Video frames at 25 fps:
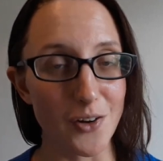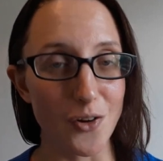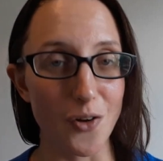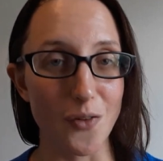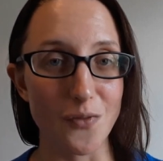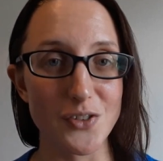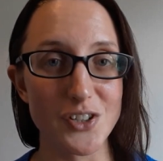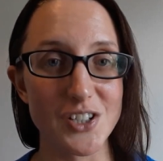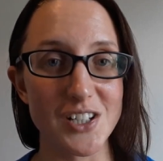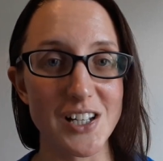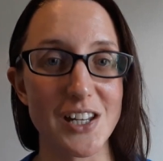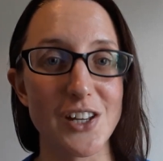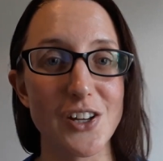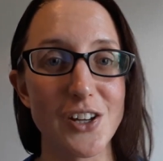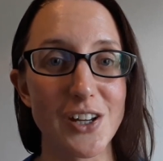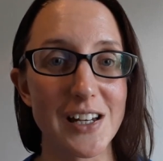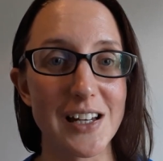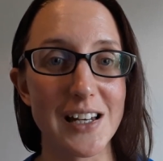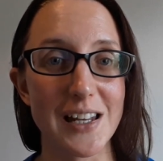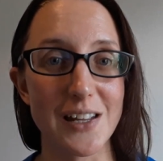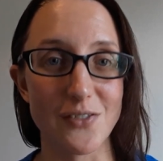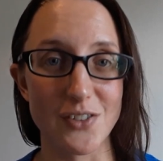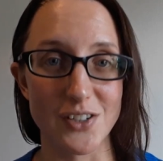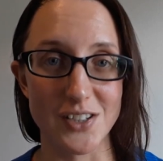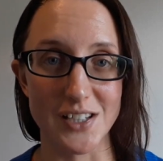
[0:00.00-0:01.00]
And obviously you
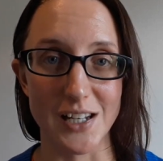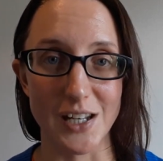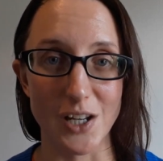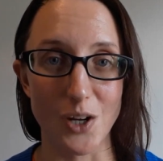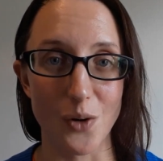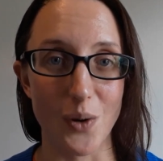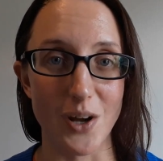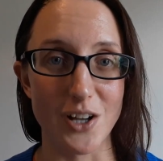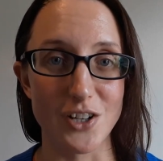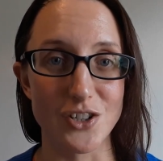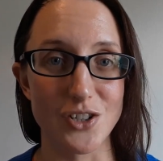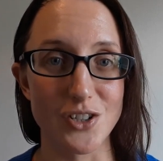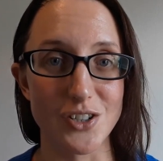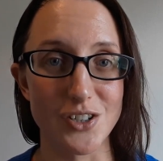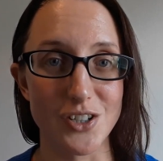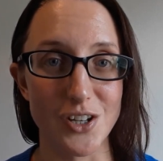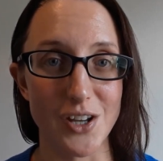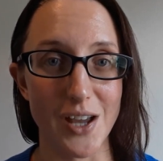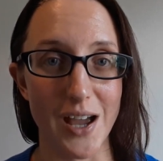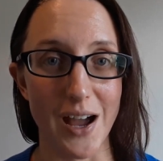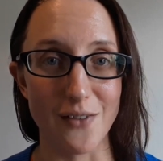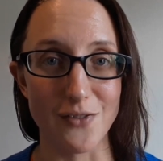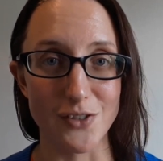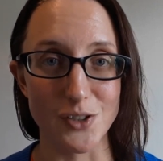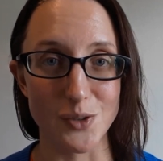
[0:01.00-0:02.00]
can leave us any questions
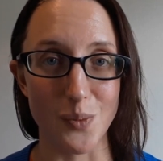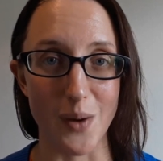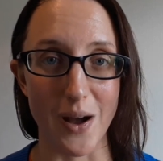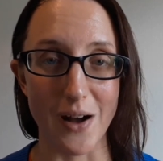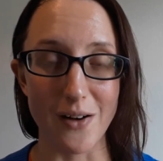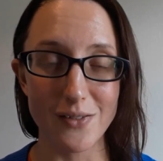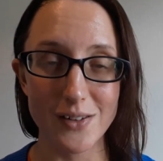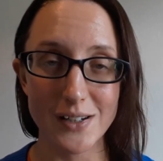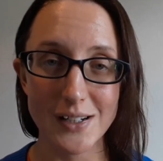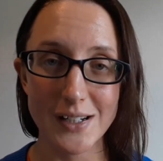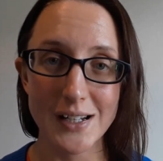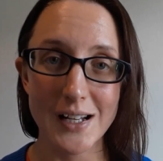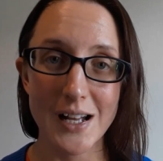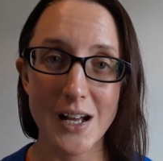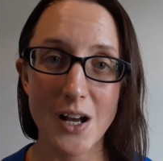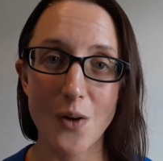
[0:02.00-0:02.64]
that you have as well.